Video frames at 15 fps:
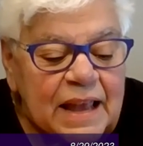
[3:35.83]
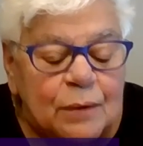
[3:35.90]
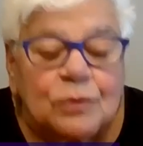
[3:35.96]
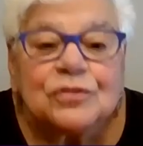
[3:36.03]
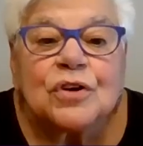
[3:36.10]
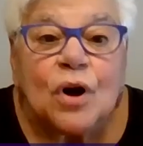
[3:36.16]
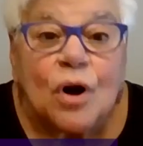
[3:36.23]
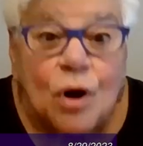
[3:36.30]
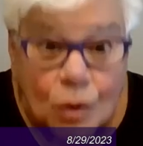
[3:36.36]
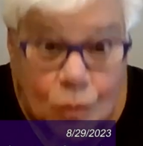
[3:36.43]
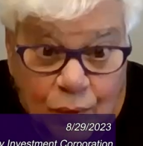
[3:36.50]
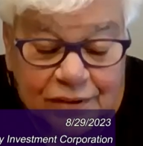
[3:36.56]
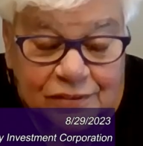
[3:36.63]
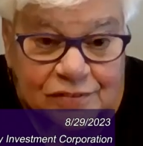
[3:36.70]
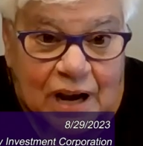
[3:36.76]
It was
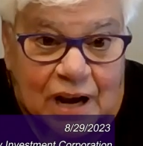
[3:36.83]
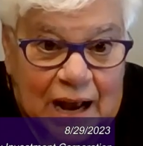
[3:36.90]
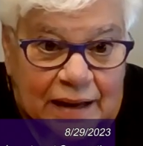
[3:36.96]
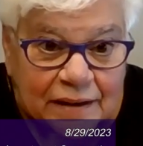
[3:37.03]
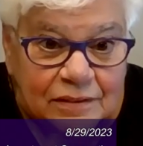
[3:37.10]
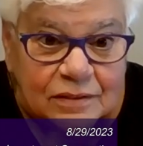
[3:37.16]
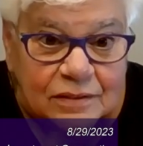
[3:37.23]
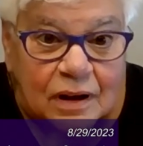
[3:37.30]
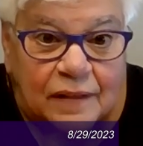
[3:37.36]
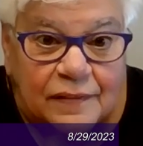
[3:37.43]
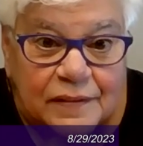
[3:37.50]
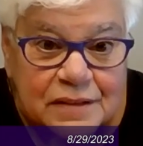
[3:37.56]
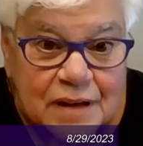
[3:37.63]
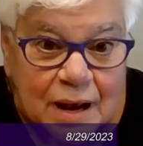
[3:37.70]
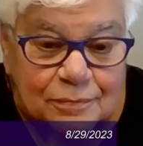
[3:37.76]
always hot
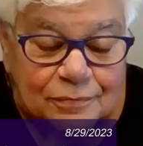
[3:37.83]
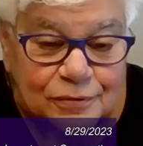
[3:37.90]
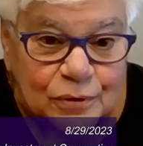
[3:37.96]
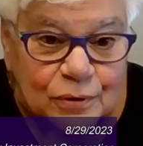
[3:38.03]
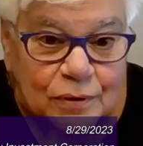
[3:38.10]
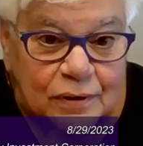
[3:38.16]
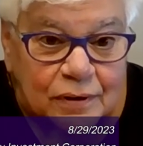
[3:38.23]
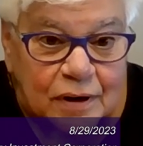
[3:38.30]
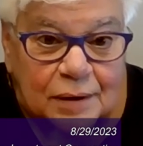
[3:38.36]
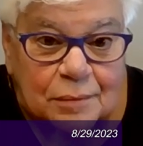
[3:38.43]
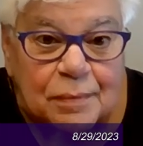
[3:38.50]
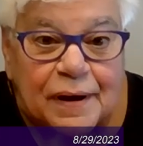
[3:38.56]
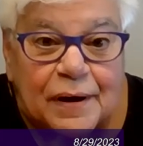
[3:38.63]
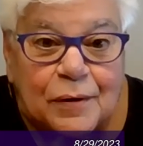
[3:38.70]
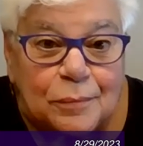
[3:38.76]
on the top floor,
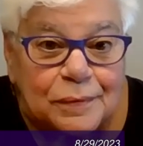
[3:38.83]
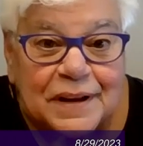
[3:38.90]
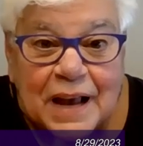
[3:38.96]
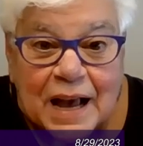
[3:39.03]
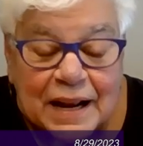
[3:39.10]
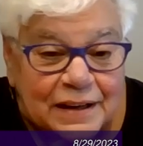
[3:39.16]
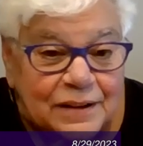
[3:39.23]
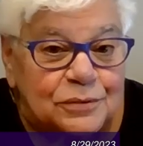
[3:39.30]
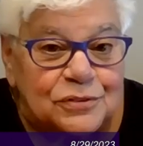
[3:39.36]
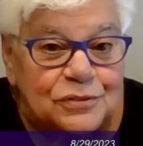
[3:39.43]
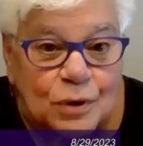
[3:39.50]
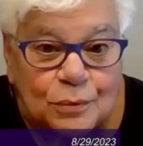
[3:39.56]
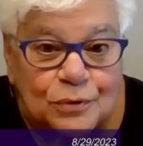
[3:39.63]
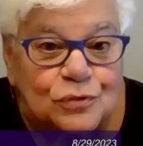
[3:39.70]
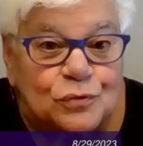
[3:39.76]
unbearably hot, and it
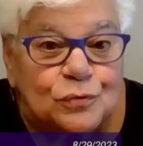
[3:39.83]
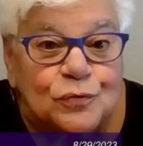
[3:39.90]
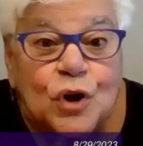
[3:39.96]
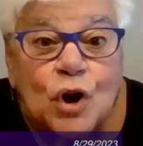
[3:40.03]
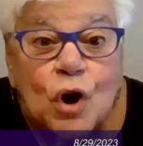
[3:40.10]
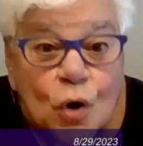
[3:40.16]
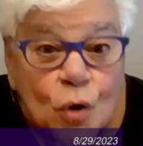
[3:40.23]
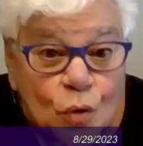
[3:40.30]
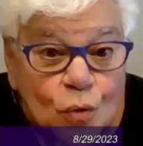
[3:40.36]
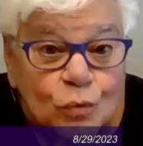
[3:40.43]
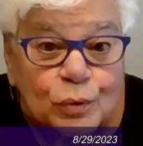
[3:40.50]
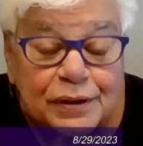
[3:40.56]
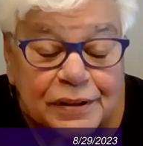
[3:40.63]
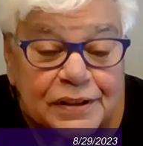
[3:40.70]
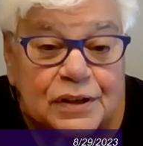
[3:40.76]
was always
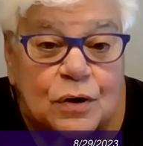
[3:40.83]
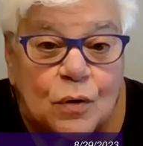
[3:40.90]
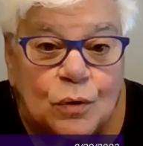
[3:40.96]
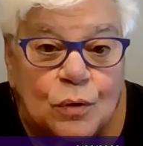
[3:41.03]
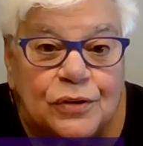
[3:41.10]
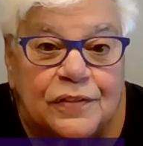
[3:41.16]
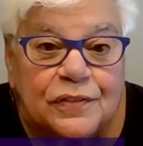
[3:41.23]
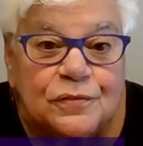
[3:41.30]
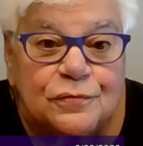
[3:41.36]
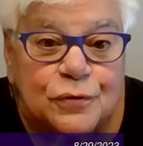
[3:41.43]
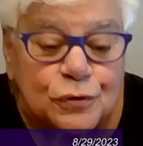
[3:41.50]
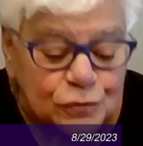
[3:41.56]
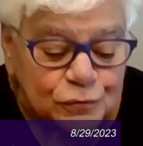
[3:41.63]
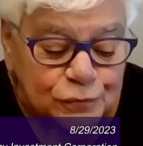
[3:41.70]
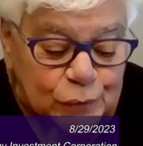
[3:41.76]
cold, really cold on the
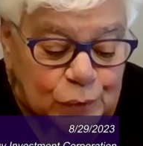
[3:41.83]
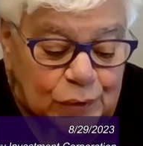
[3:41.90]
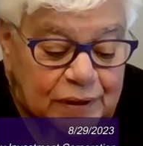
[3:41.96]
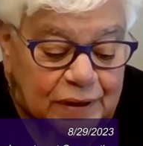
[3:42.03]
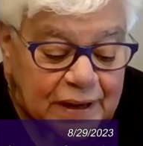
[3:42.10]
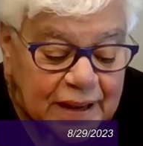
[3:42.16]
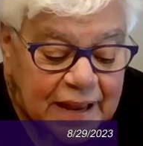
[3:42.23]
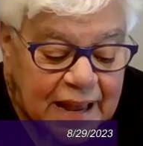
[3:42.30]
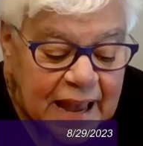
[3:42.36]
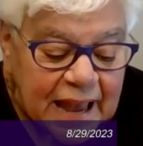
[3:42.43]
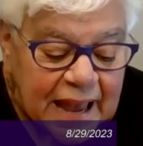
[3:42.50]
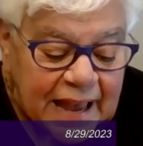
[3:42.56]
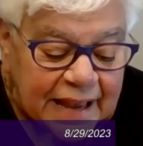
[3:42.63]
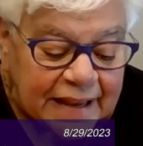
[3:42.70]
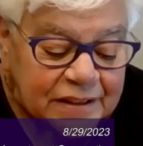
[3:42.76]
first floor.
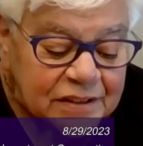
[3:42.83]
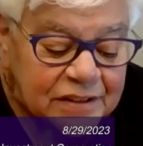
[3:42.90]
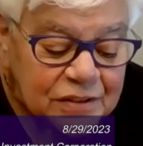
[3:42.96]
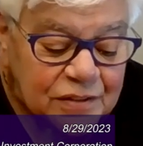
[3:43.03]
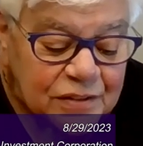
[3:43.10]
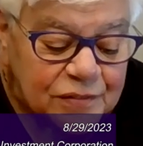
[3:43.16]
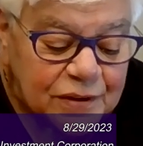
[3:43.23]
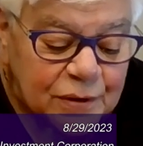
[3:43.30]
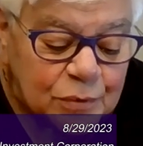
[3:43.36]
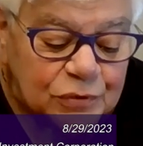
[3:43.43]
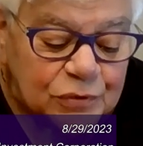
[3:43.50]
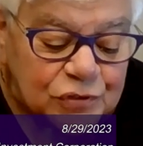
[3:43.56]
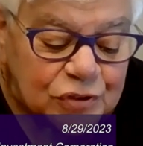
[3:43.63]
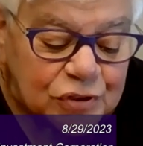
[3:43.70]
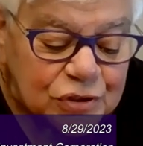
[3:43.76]
And there
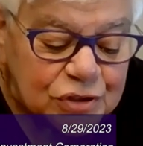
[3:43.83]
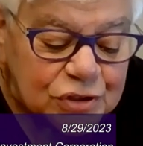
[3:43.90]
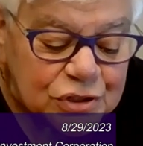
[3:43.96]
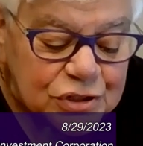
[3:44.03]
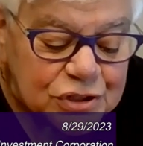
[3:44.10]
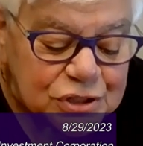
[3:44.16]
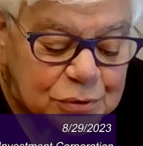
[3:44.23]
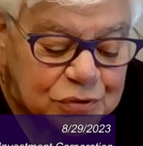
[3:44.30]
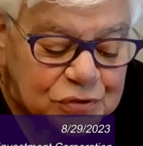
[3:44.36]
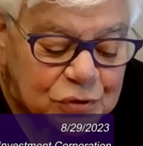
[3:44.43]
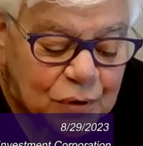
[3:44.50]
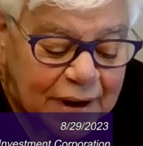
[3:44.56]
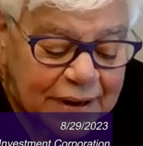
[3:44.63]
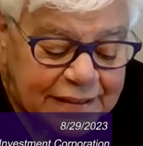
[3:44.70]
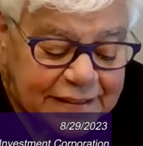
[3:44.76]
was she was
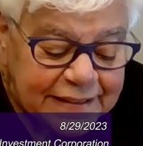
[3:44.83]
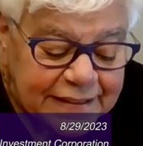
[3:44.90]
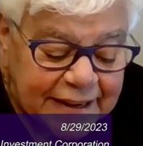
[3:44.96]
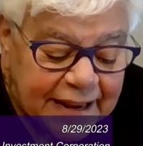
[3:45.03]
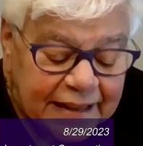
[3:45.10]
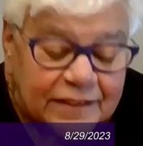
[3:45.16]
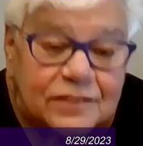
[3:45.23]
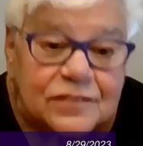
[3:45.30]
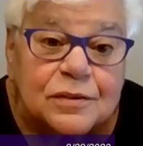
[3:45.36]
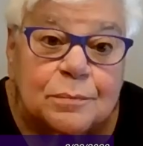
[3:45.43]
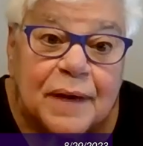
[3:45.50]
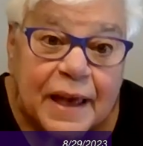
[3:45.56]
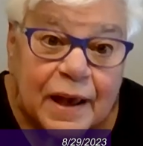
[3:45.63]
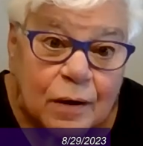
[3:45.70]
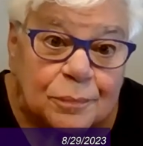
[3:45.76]
trying to get
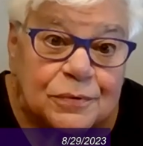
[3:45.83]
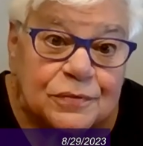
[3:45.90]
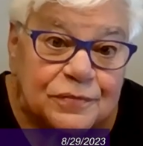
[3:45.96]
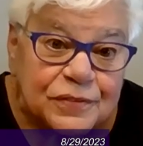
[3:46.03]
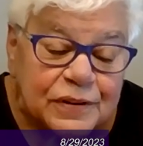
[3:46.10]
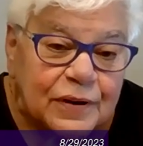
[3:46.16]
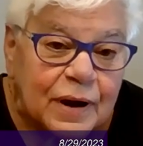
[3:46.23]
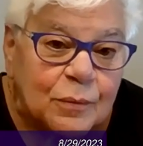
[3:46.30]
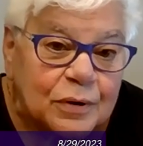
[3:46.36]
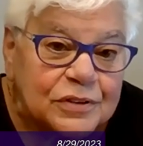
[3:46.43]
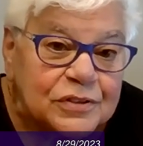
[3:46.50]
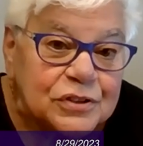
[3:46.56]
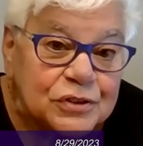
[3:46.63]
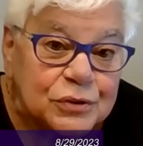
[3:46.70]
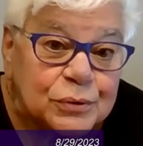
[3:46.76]
some help to figure out
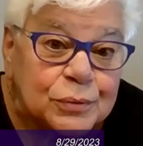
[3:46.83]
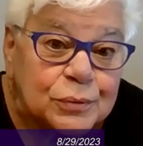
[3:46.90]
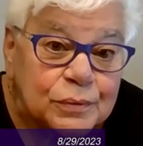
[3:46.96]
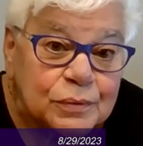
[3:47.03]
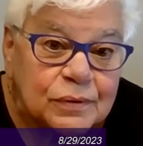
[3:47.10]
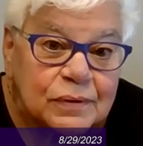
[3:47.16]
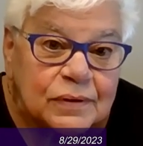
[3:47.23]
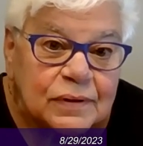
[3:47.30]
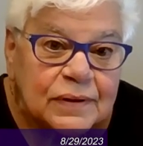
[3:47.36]
what to do.